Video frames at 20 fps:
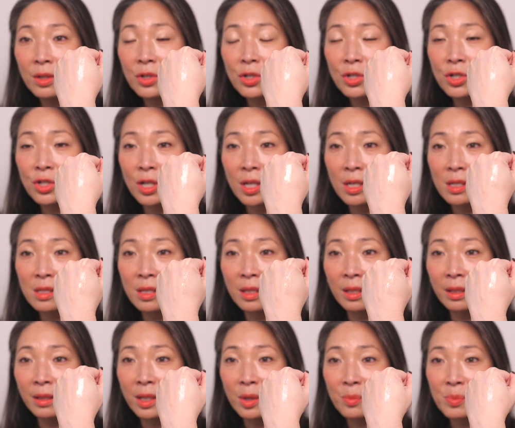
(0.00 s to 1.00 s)
sheen to
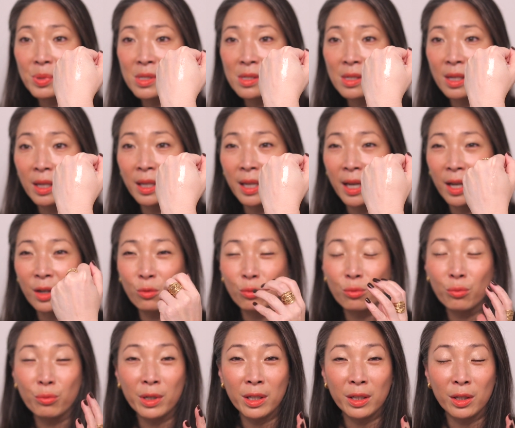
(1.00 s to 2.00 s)
the lips. Again,
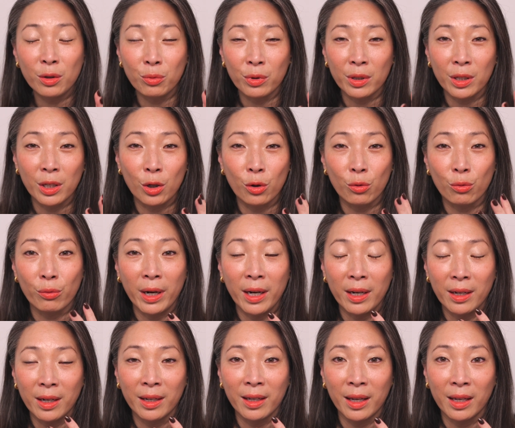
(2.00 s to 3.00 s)
really, really
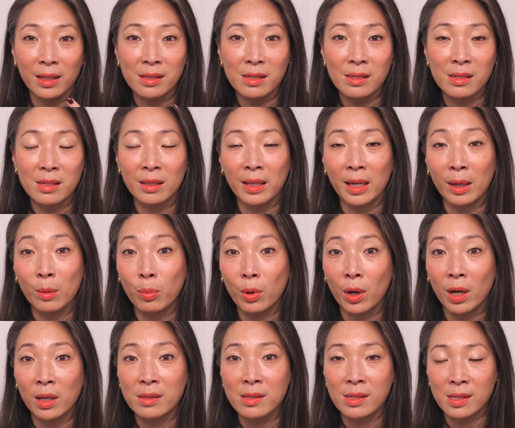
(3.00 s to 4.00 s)
great against like
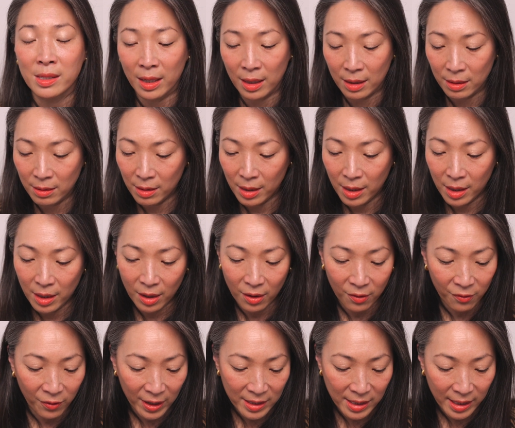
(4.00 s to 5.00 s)
bronze skin.
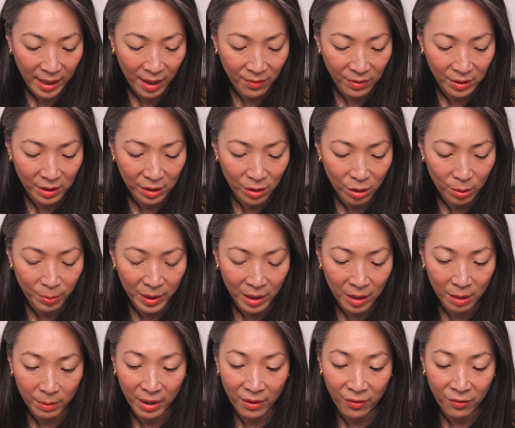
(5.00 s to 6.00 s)
In fact, I have a little bit
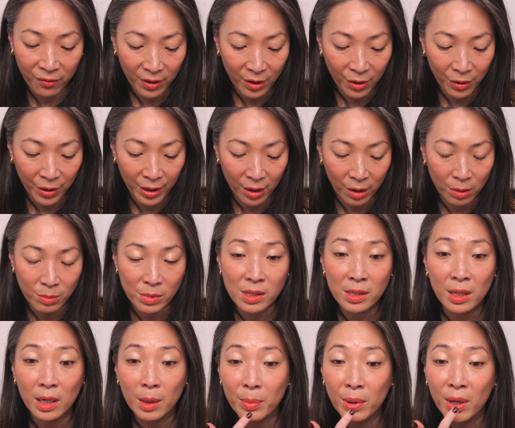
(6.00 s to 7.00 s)
on my finger here. I'm just
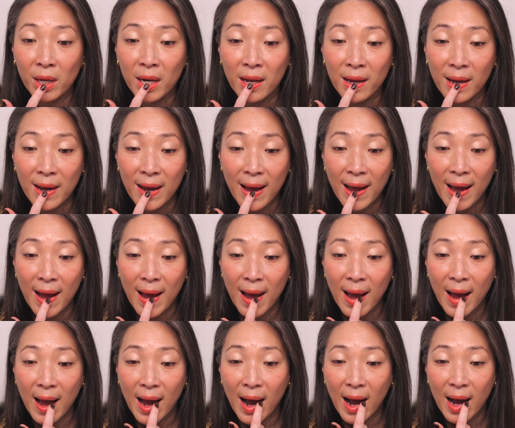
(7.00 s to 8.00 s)
gonna put it
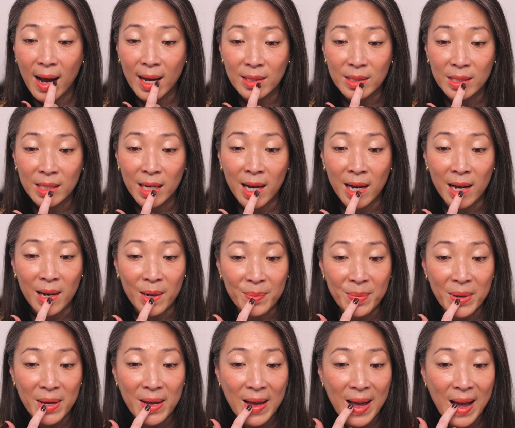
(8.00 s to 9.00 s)
on top.